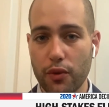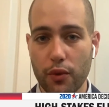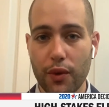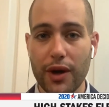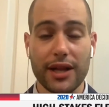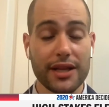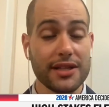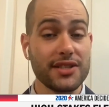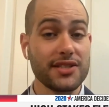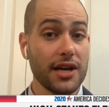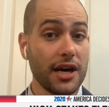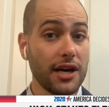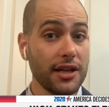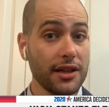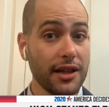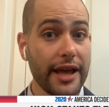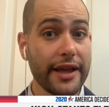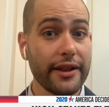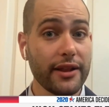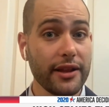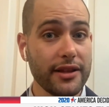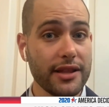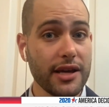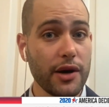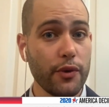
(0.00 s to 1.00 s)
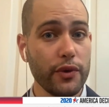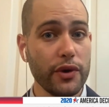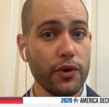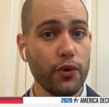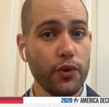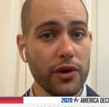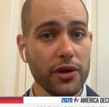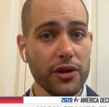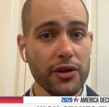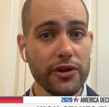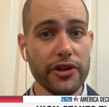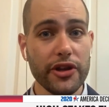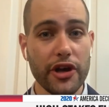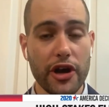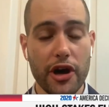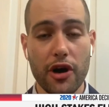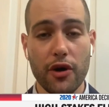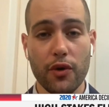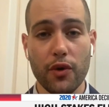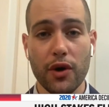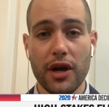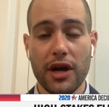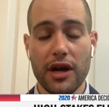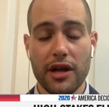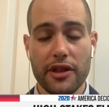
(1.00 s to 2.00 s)
well, it's unlikely that we will
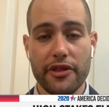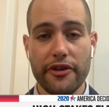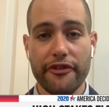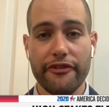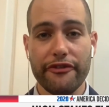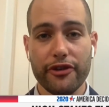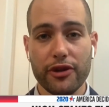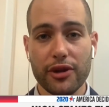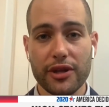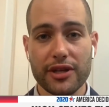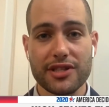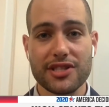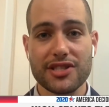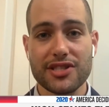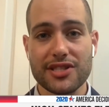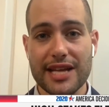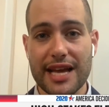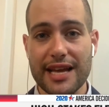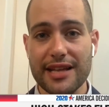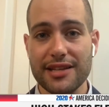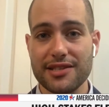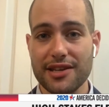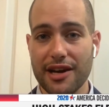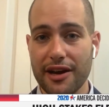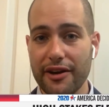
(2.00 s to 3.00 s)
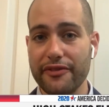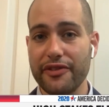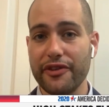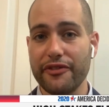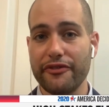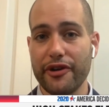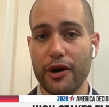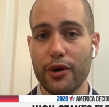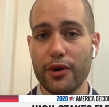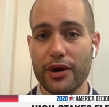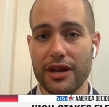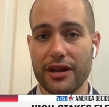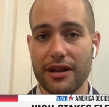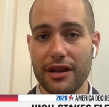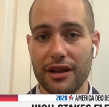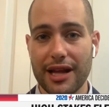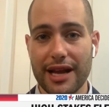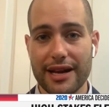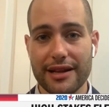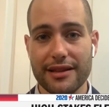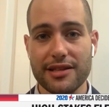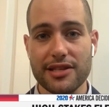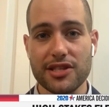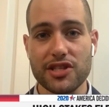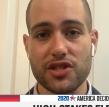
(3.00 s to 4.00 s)
know the full extent of the vote in a
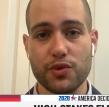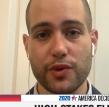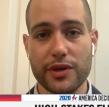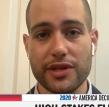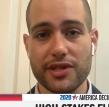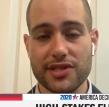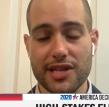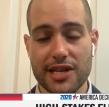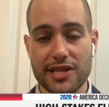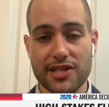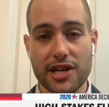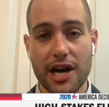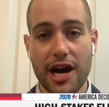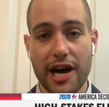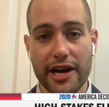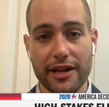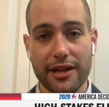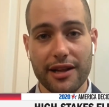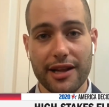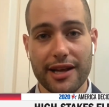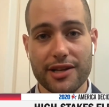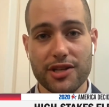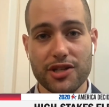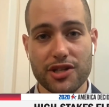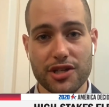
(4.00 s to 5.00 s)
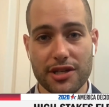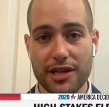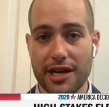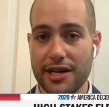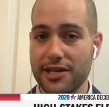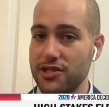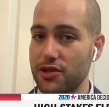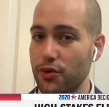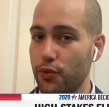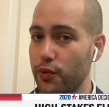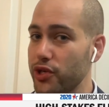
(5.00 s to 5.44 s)
lot of these swing states on election night.